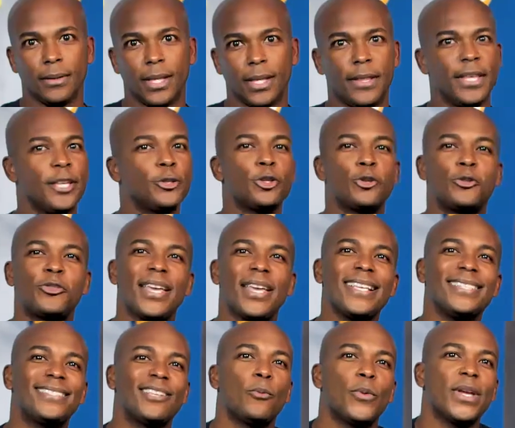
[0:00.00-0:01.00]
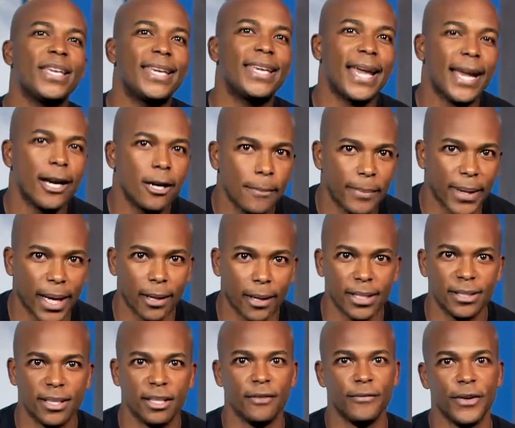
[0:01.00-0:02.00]
Now, these are things that we care about
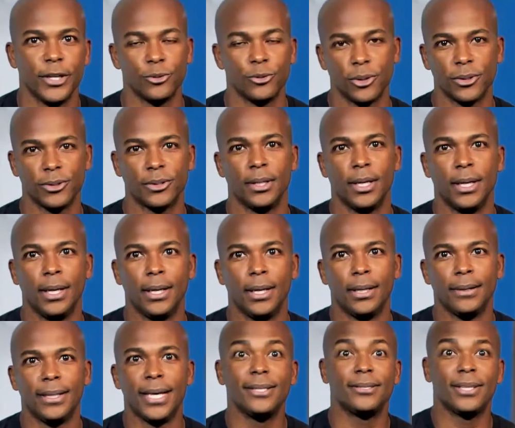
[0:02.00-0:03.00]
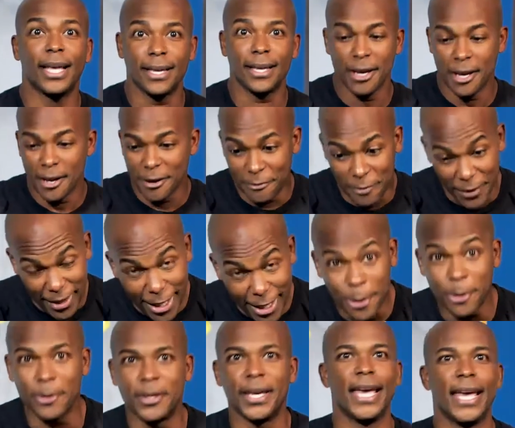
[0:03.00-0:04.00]
as individuals. Things like
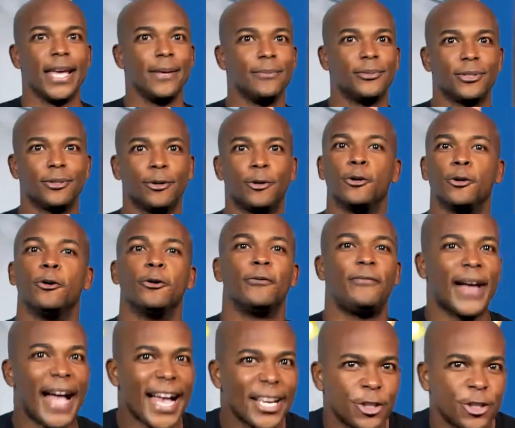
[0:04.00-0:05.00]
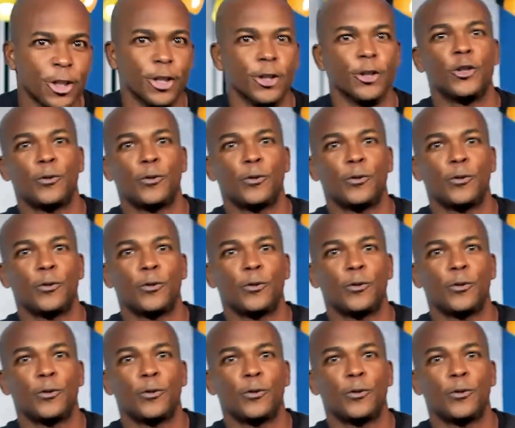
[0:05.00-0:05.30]
video games, or fashion, or